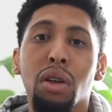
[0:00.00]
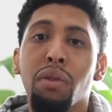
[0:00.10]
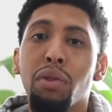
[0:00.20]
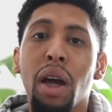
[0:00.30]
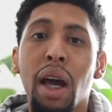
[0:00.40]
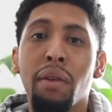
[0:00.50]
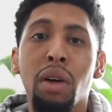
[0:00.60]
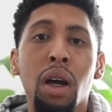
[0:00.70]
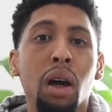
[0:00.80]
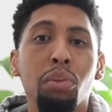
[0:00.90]
So if you
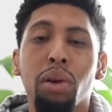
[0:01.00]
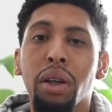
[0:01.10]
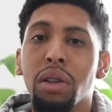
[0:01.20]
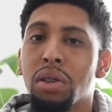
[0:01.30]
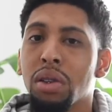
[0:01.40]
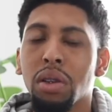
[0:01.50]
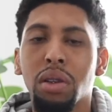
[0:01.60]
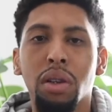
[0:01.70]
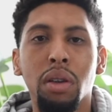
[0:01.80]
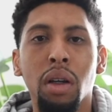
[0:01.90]
have a brother,
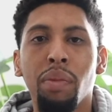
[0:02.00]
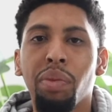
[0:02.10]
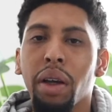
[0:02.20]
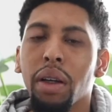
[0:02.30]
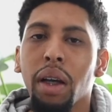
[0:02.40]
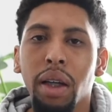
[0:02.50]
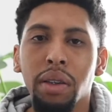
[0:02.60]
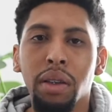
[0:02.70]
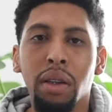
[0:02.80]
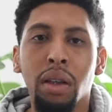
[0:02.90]
sister, a
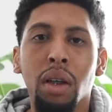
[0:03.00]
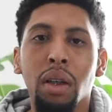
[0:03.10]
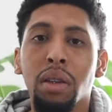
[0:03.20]
cousin,